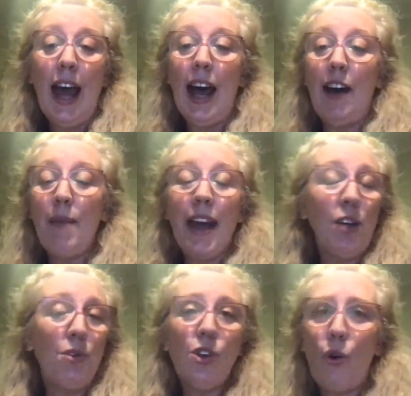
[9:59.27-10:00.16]
and
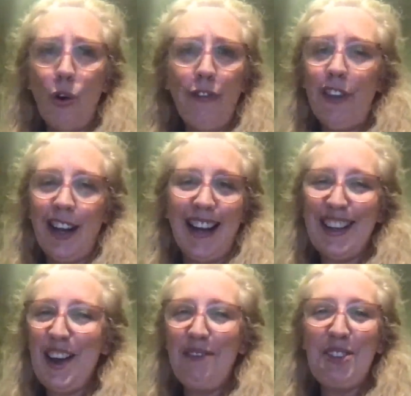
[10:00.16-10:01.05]
it was awfully
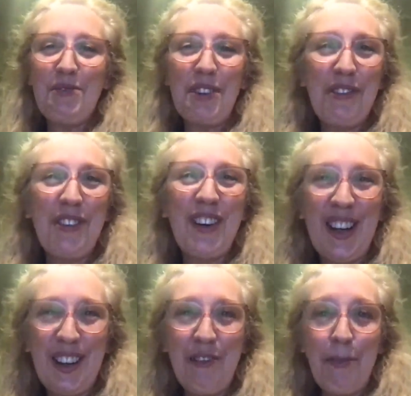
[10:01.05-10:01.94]
uncomfortable for a
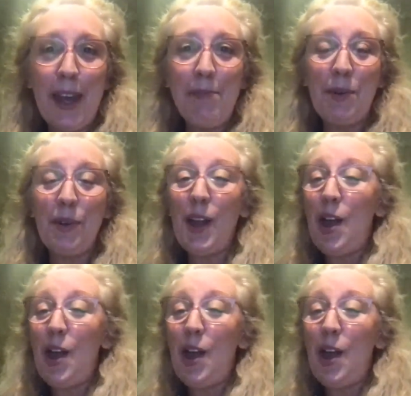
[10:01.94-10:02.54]
lot of people,